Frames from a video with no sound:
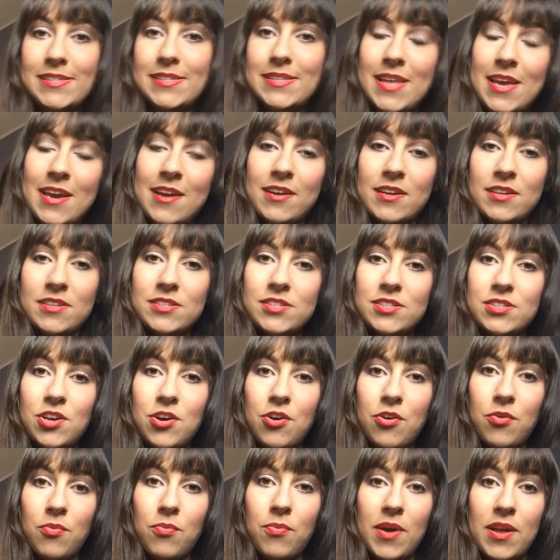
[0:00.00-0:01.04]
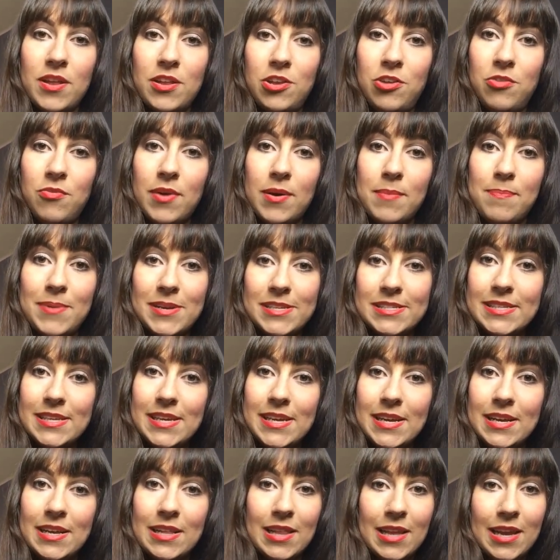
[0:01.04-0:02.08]
there so when you are
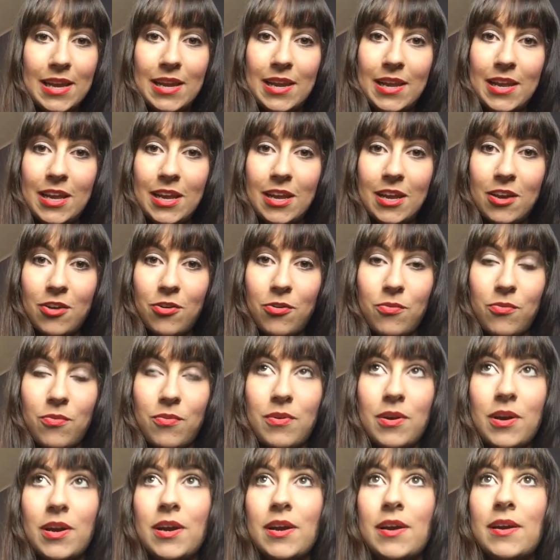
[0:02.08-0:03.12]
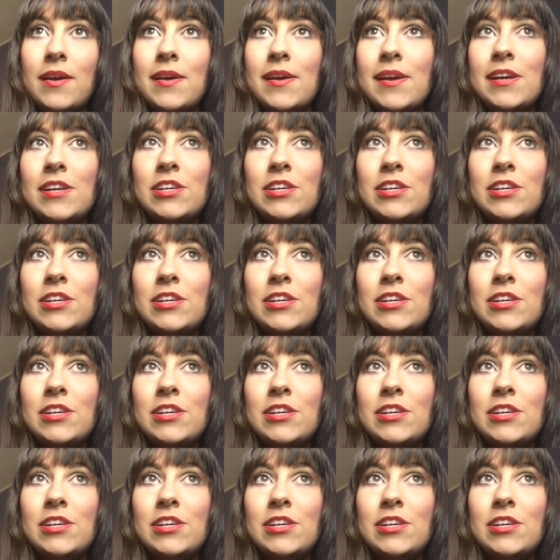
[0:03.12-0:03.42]
busy cleaning or